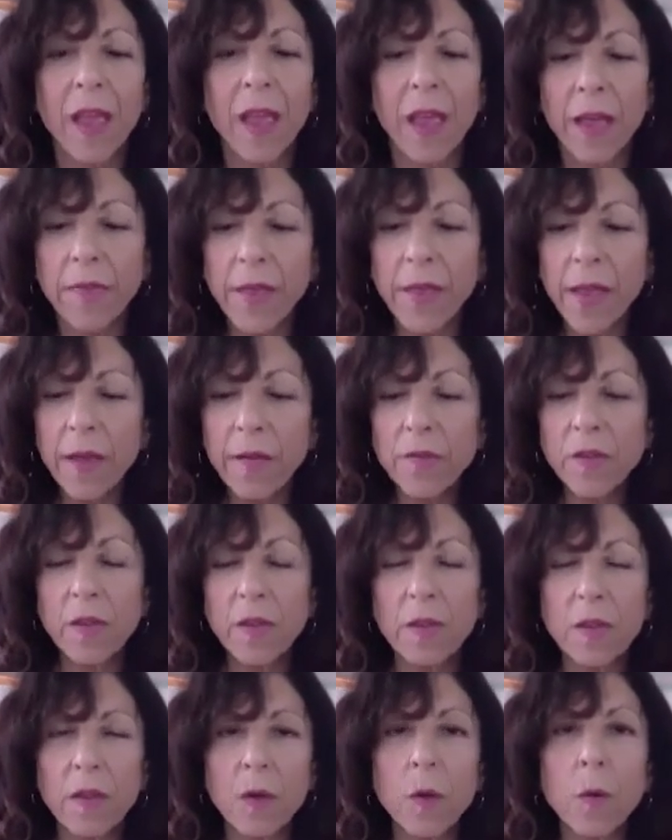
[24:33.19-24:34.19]
And they have
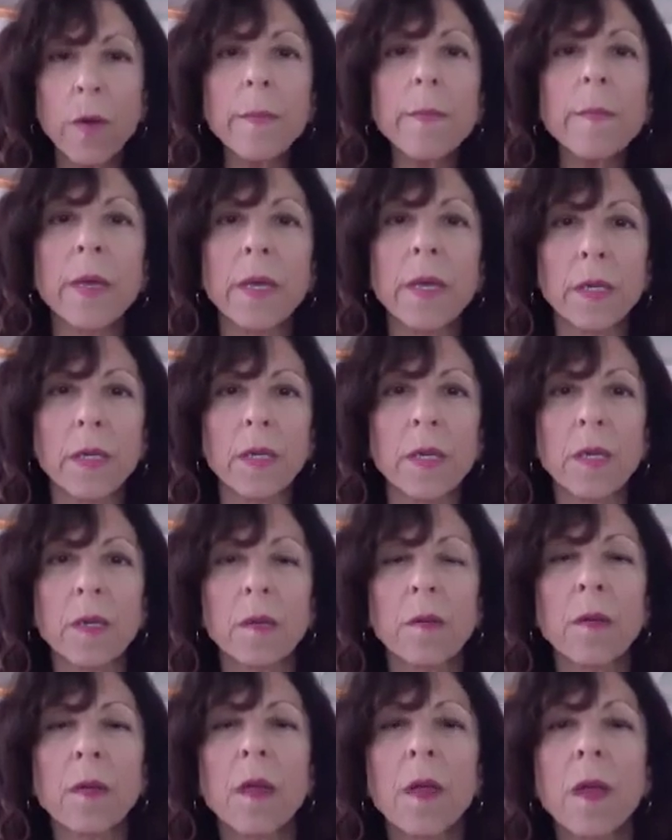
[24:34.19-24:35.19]
equipment
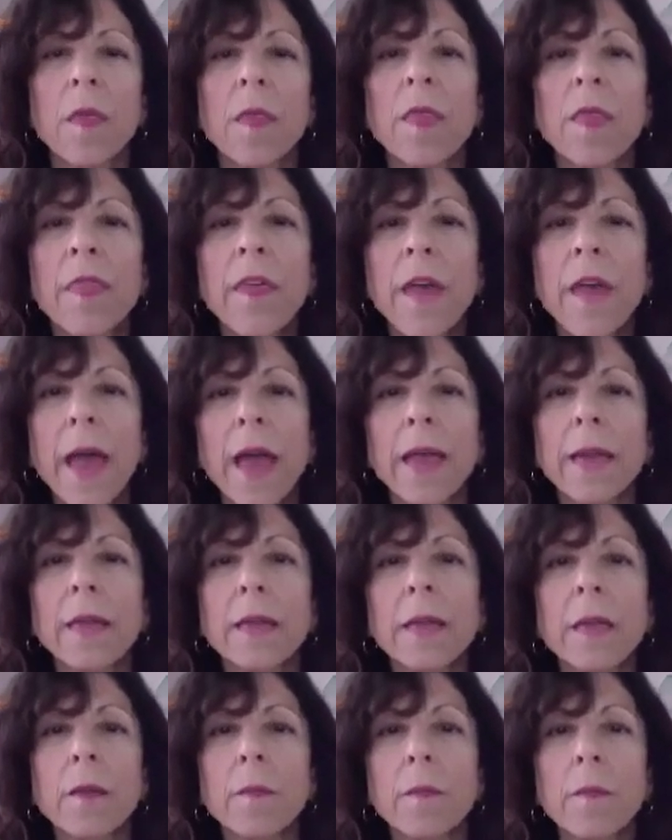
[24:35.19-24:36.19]
that
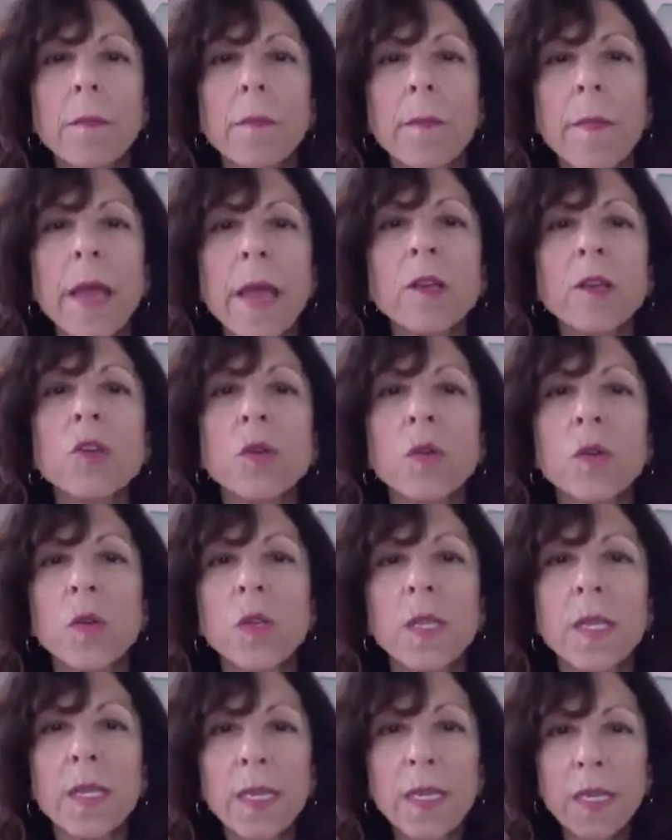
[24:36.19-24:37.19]
measures
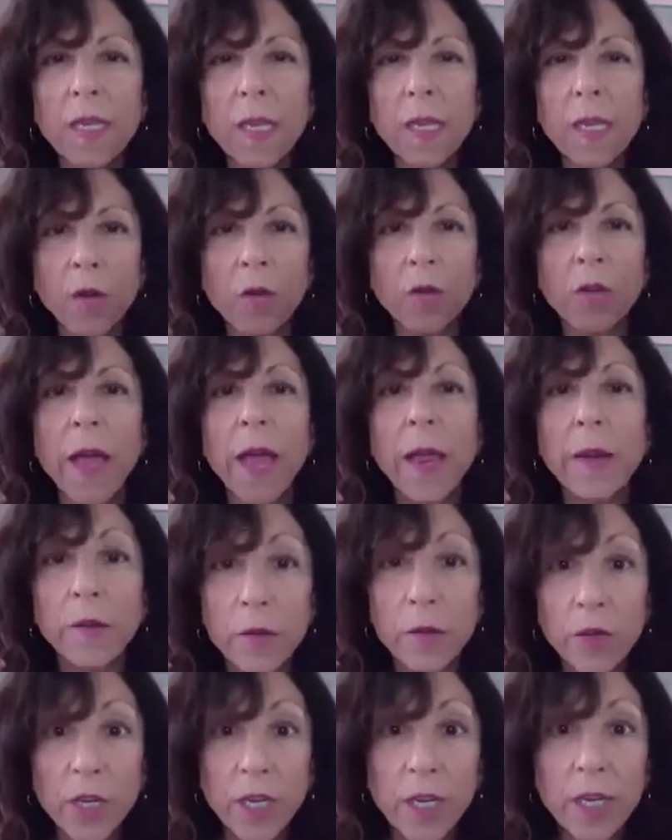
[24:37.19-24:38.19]
this subtle
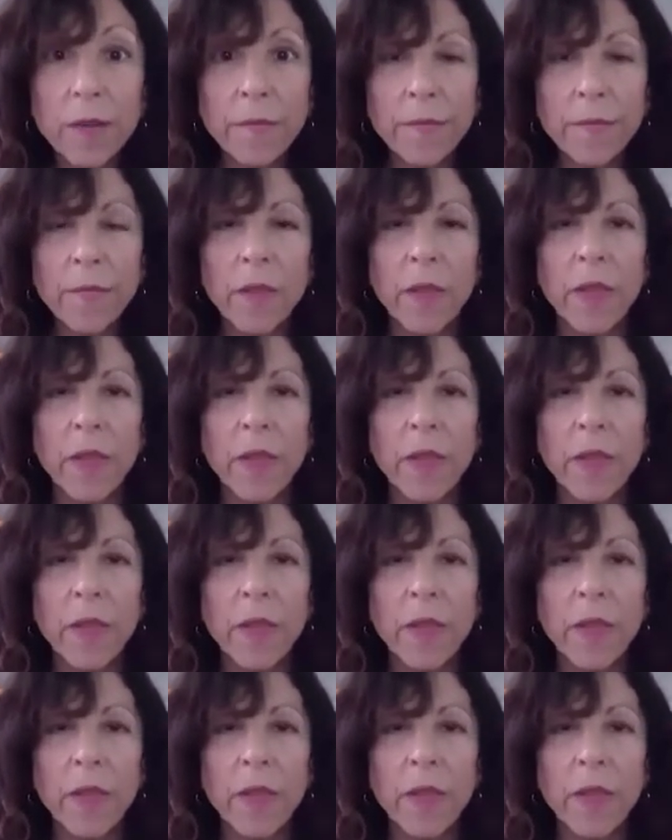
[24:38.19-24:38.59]
energy,